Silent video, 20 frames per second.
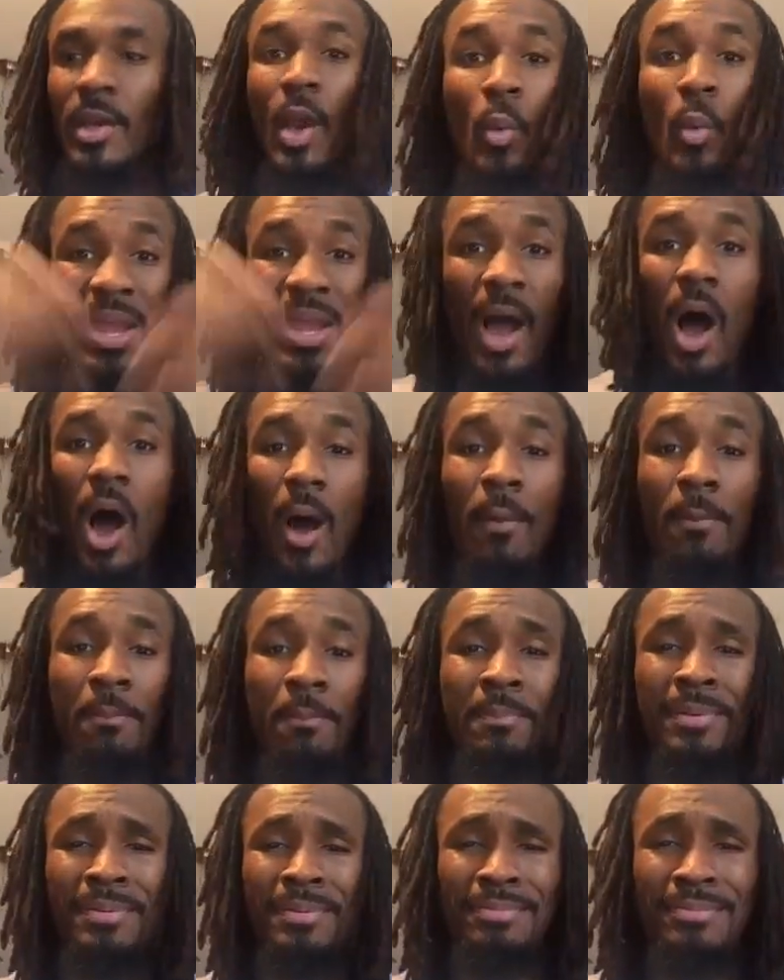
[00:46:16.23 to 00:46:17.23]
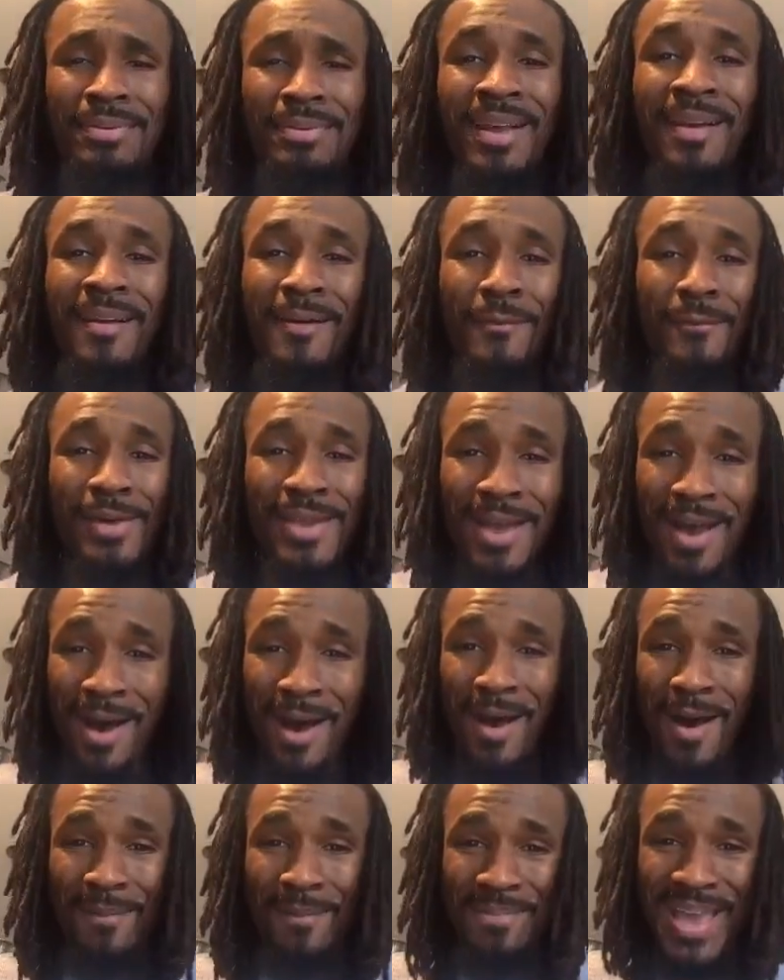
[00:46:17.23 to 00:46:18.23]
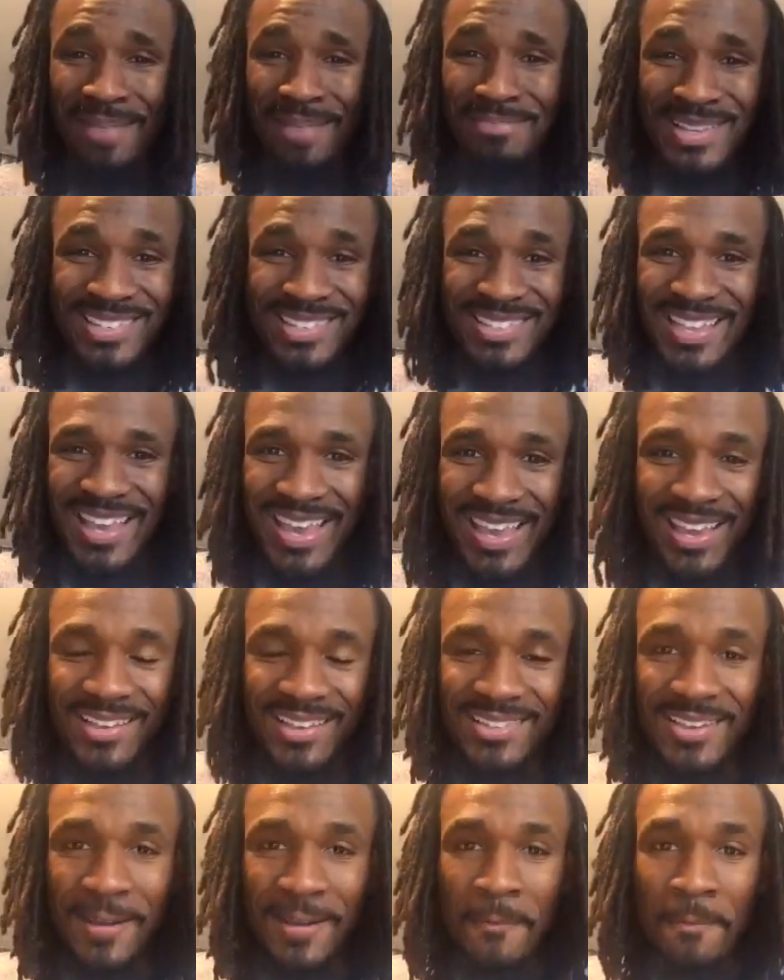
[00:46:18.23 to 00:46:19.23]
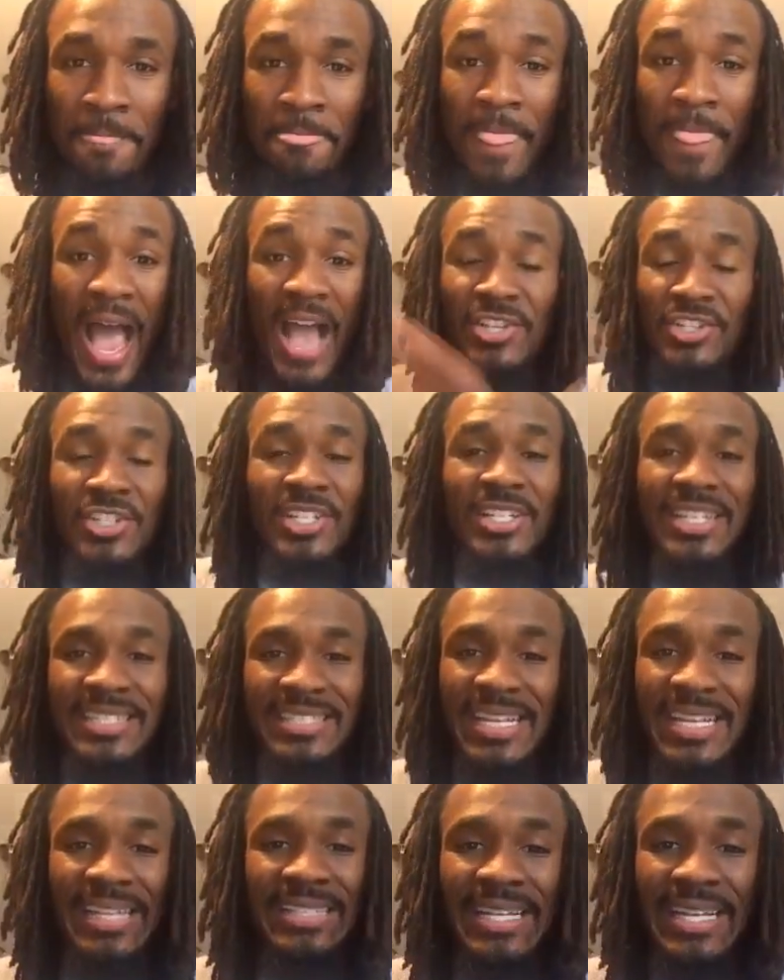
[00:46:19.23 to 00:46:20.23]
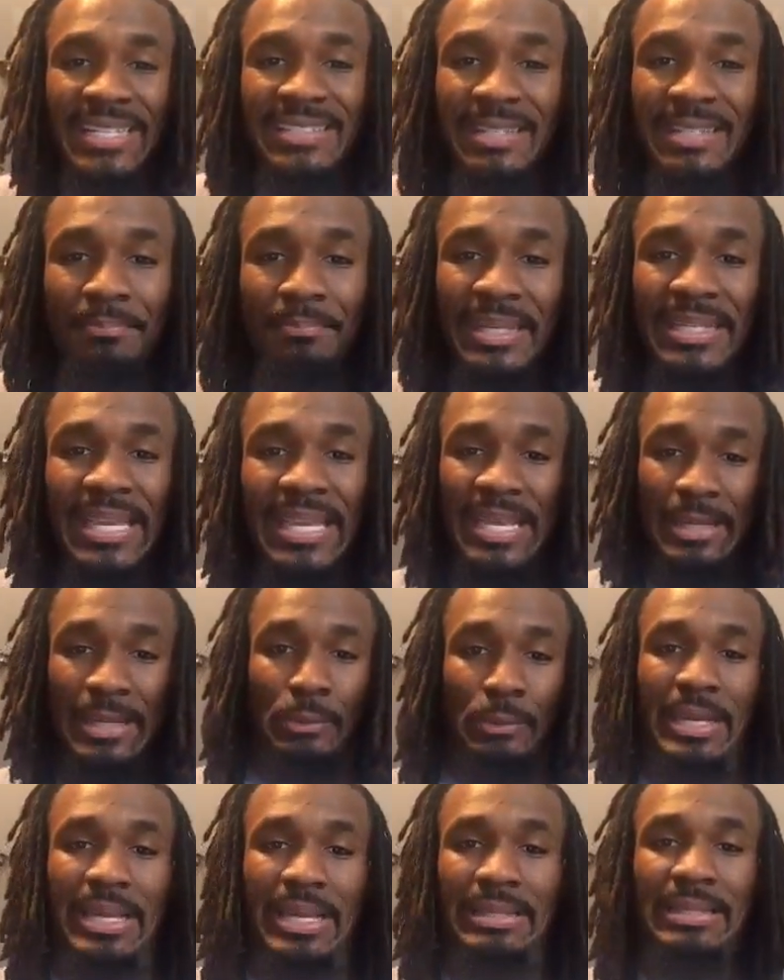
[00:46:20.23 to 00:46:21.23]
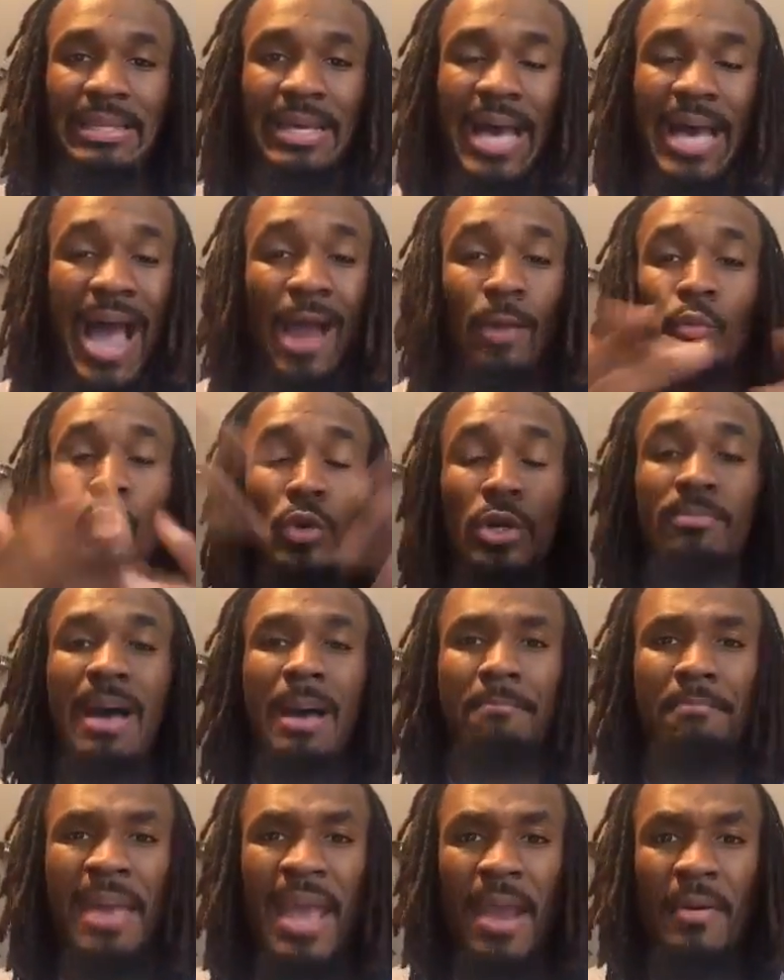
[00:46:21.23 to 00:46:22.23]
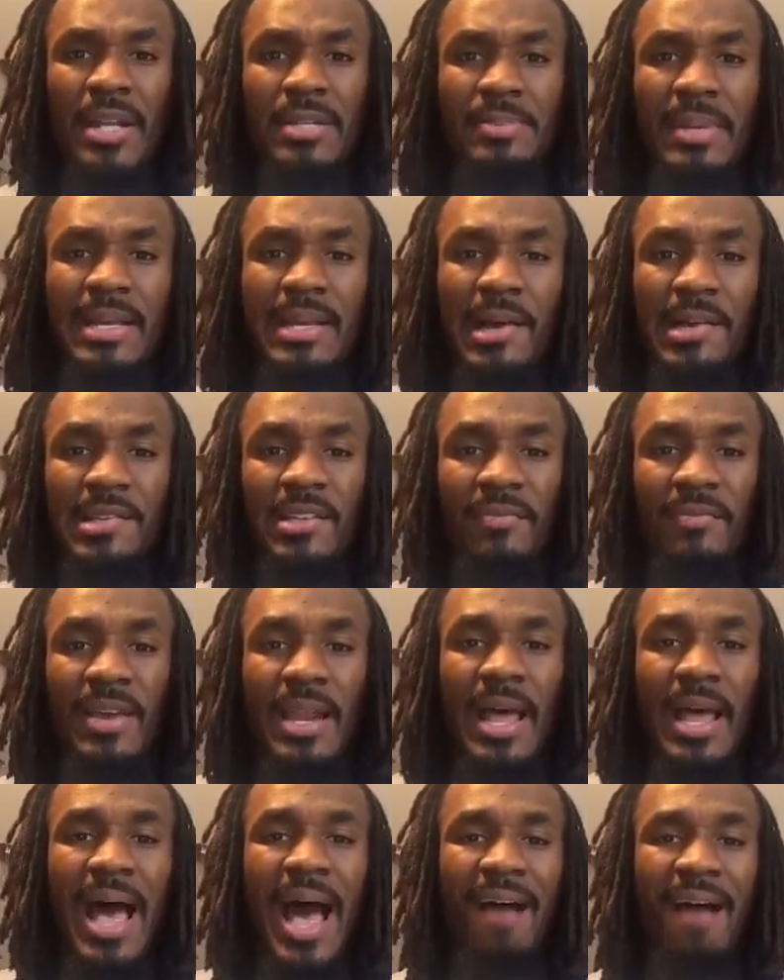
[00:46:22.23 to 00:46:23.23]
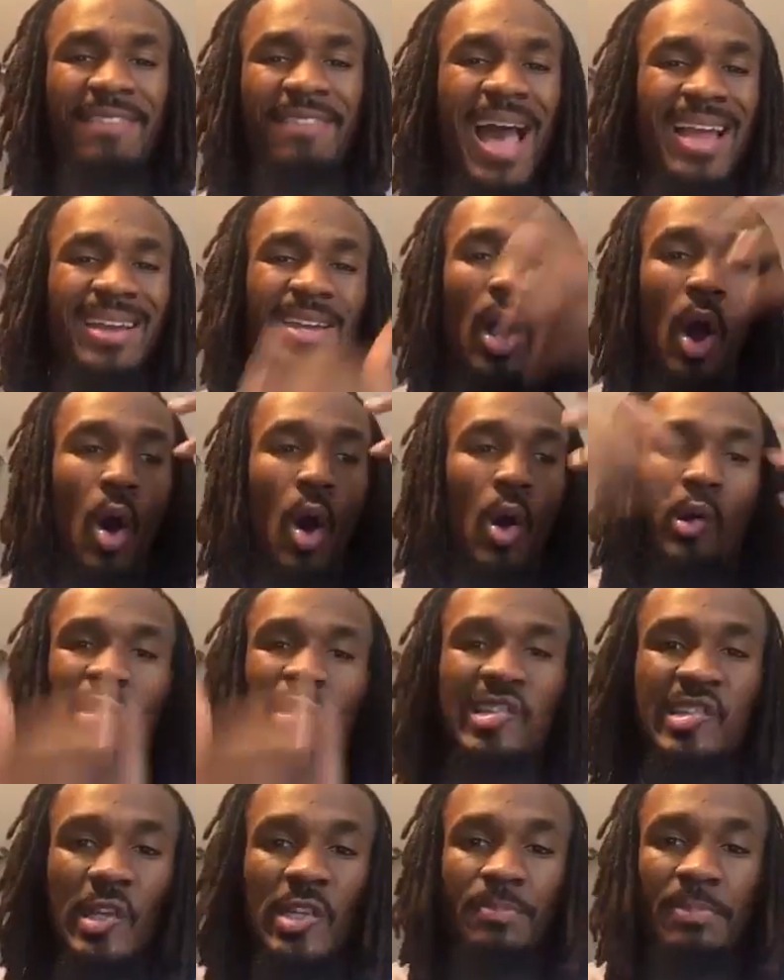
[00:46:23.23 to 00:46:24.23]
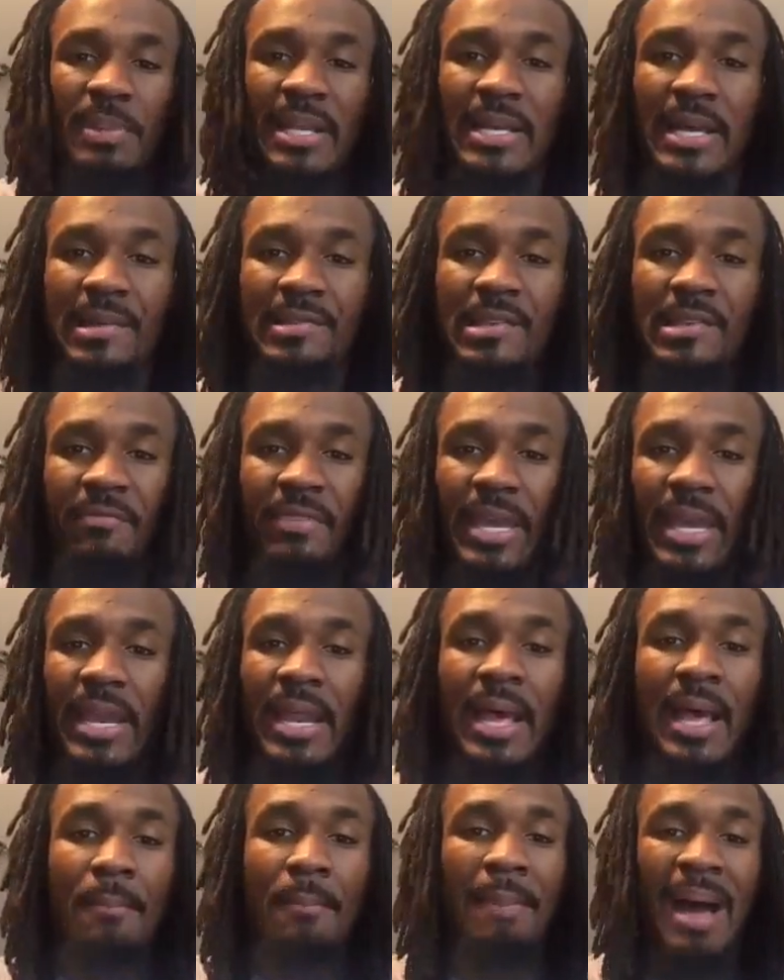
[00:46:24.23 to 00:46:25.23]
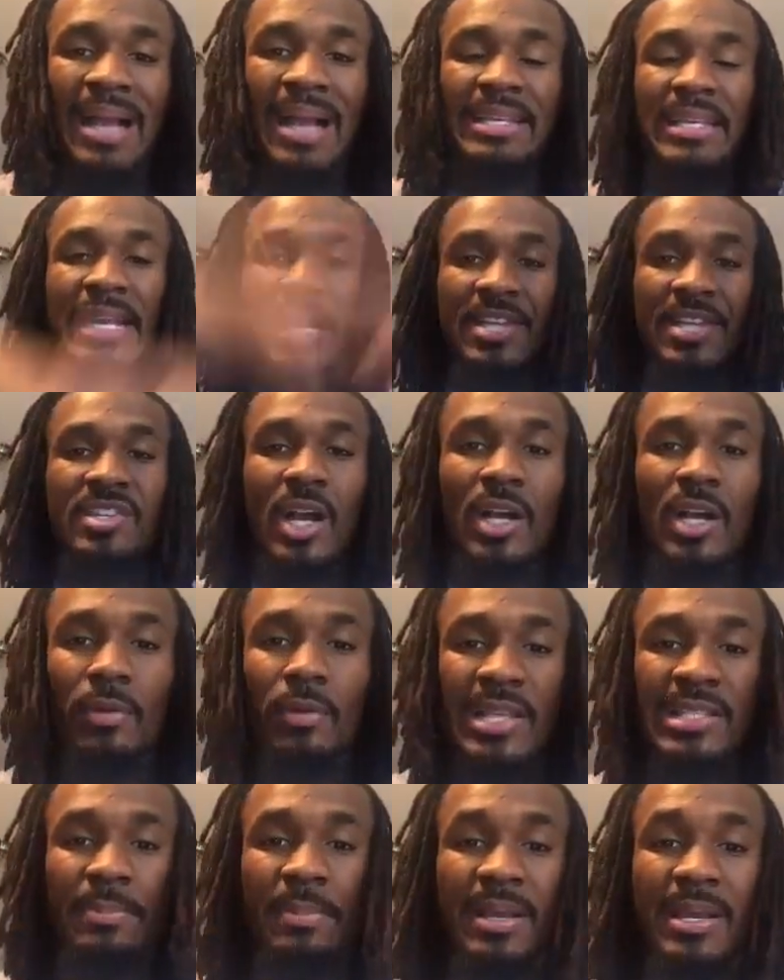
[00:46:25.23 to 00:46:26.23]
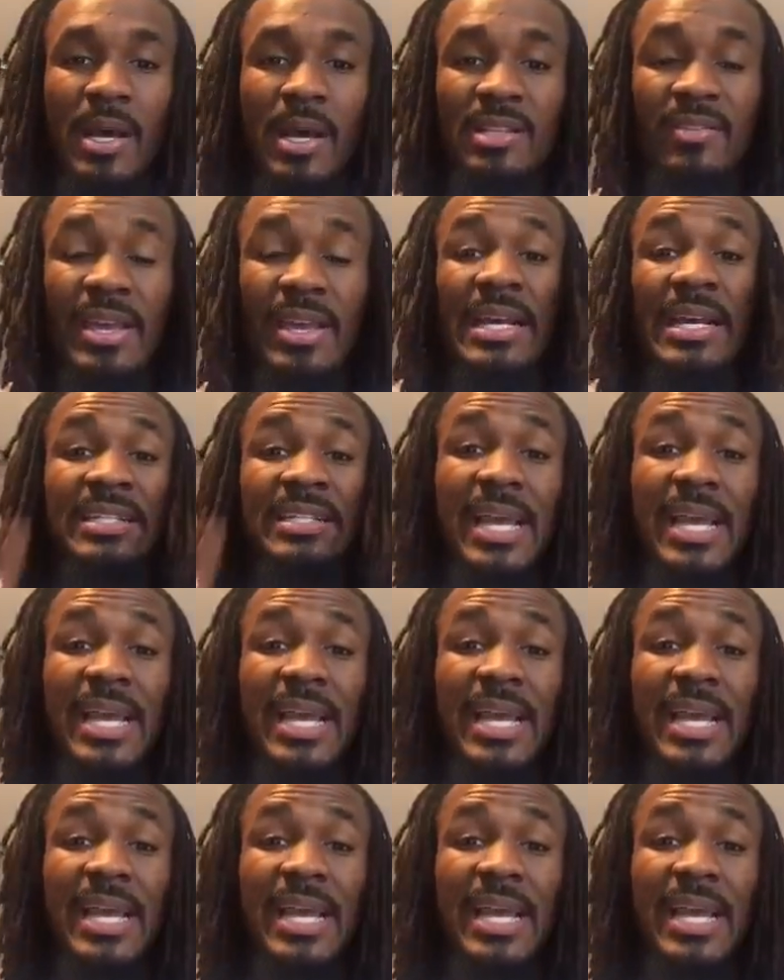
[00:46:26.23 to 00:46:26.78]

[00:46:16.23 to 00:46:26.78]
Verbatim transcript: We all, we all make mistakes. I shouldn't have done this to begin with. I ruined my marriage because of it. I've gotten ulcers because of it. My kids are crazy because of it.